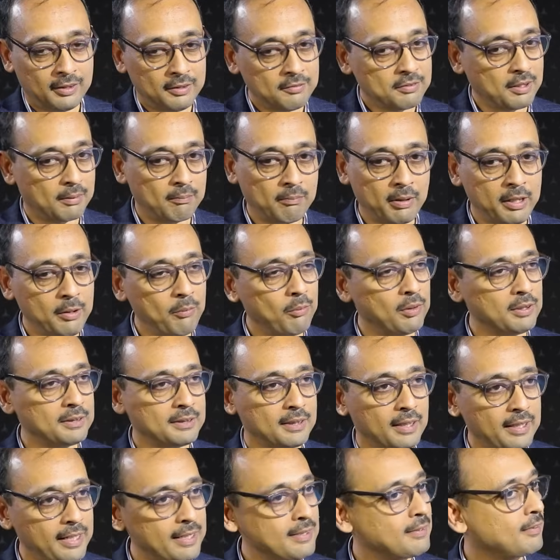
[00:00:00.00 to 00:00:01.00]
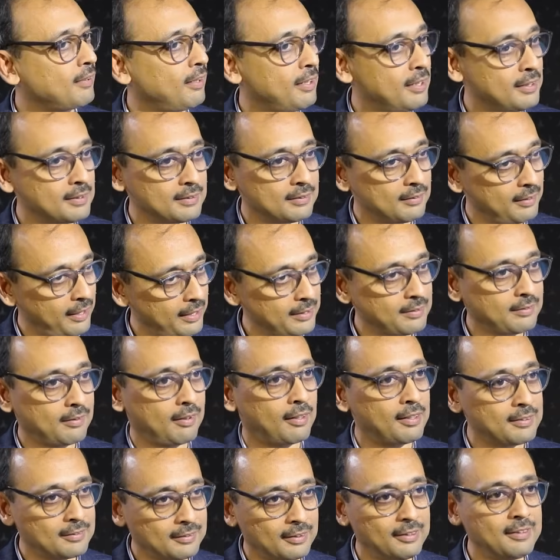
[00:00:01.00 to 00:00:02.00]
if somebody wants an S-Class,
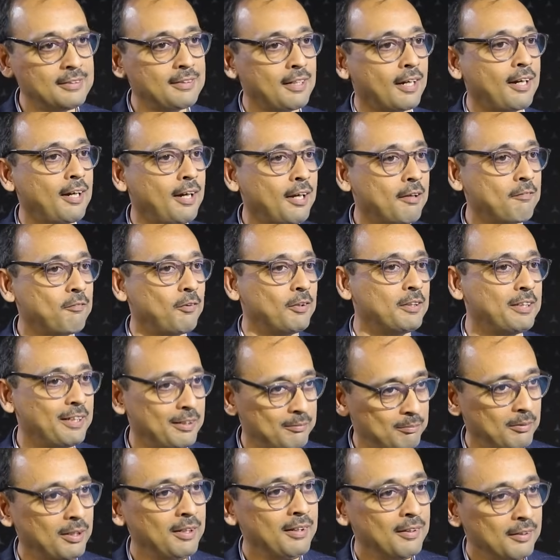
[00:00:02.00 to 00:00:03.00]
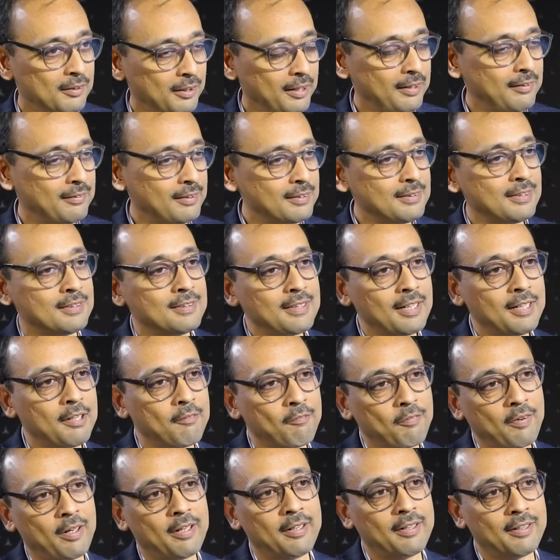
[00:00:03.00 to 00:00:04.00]
S-Class is the car for them, and this is a
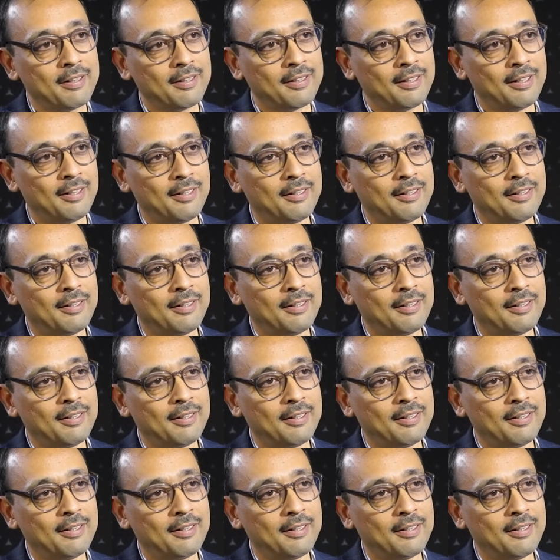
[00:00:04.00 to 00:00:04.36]
different